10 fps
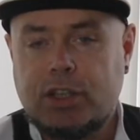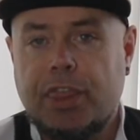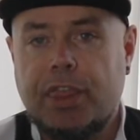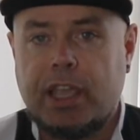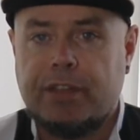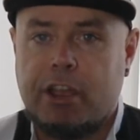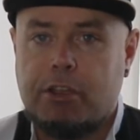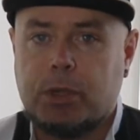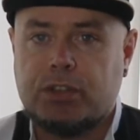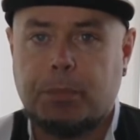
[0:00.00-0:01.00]
Thank you
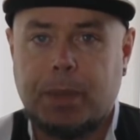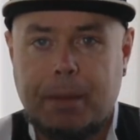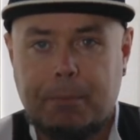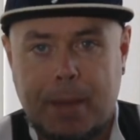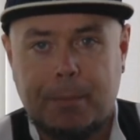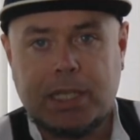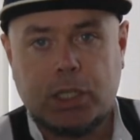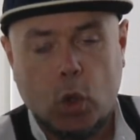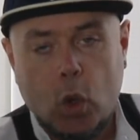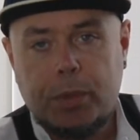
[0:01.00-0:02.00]
very much for being members.
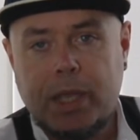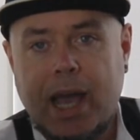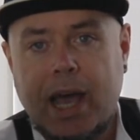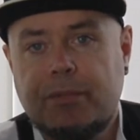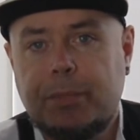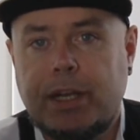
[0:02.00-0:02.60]
I hope you have